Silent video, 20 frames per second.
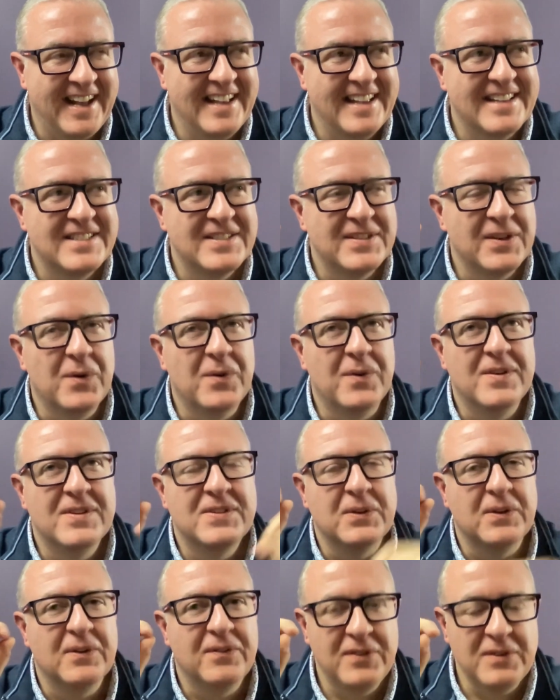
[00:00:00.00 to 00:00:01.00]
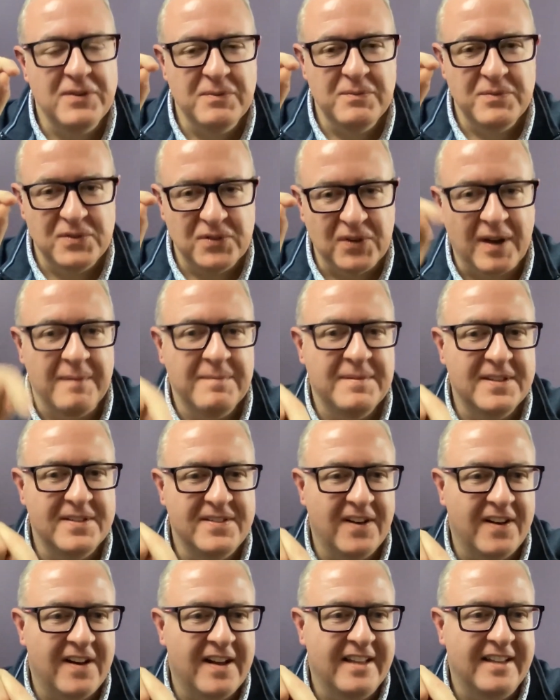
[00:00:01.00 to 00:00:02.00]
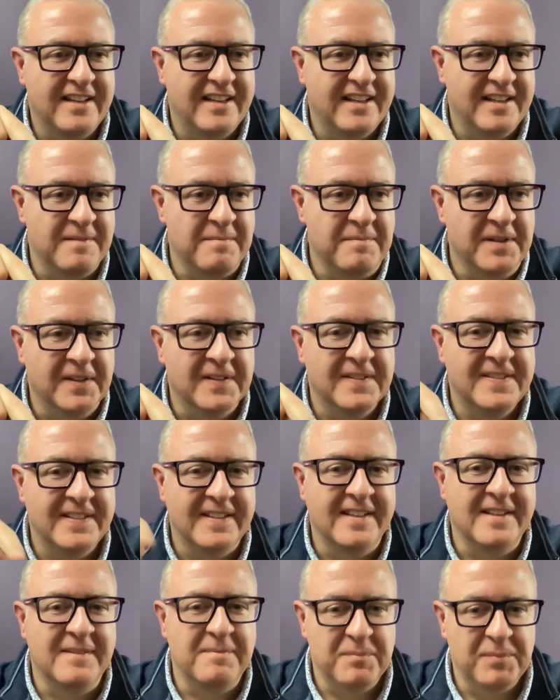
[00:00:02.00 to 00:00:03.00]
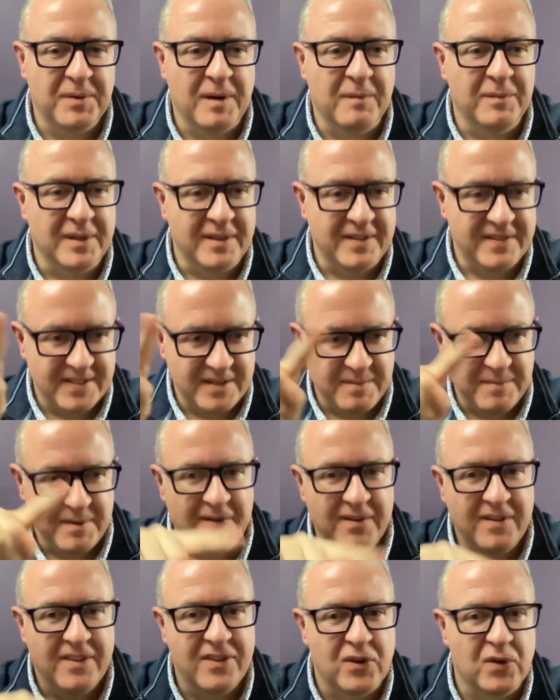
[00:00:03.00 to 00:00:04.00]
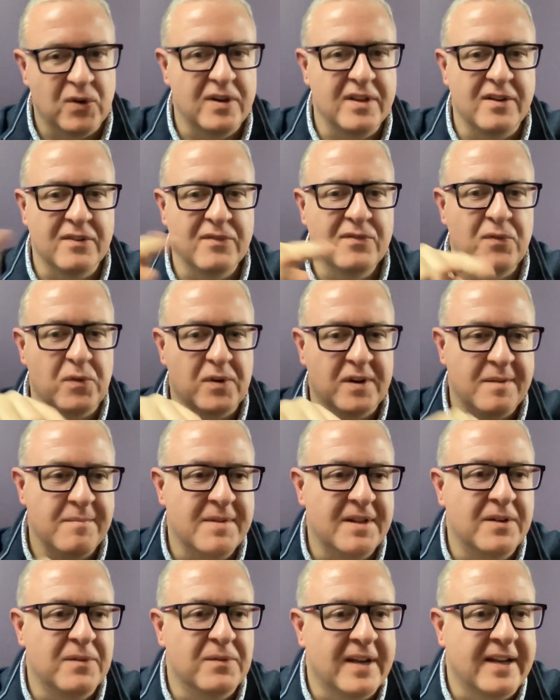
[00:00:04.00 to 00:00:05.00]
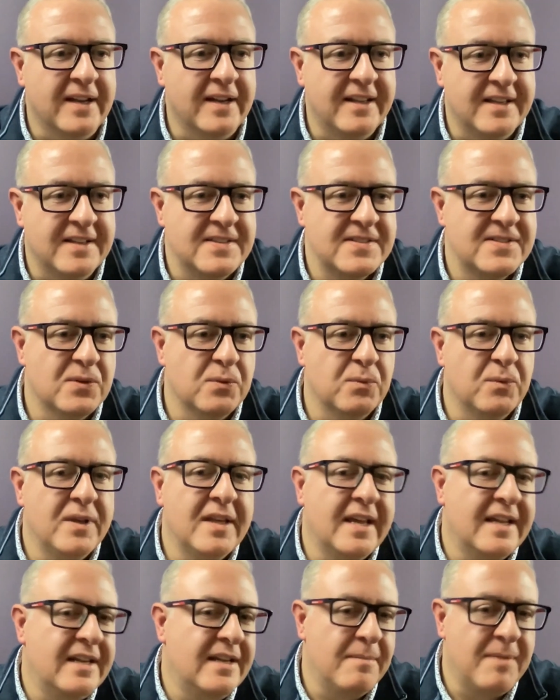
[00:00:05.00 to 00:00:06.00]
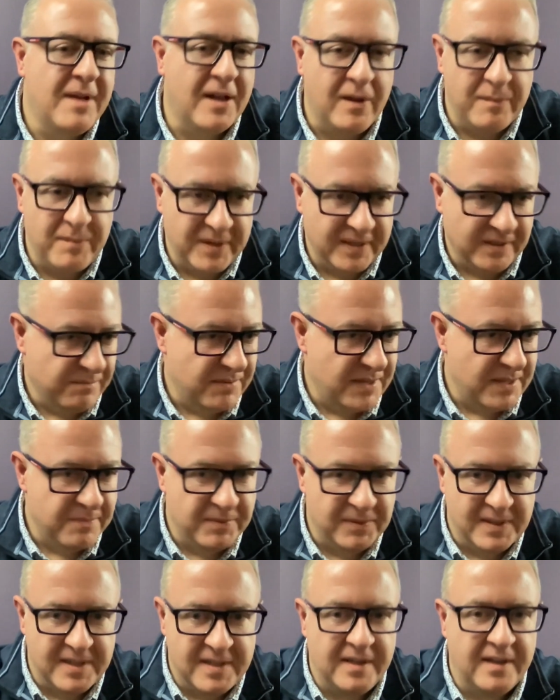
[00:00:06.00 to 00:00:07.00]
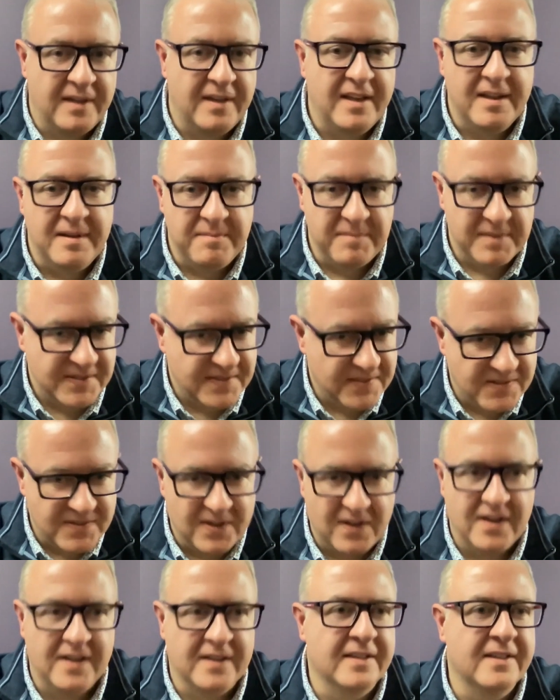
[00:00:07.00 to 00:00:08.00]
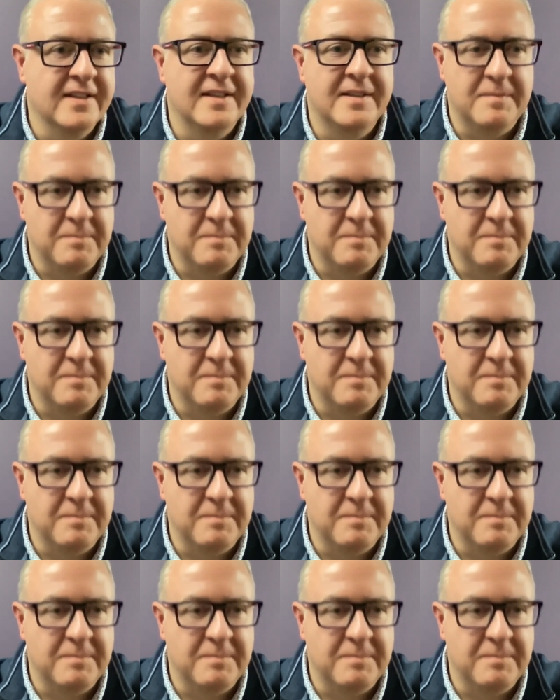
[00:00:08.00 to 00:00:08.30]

So if you dropped a dot in Milton and probably did about a 30 or 40 minute radius, so we end up helping people in Mississauga and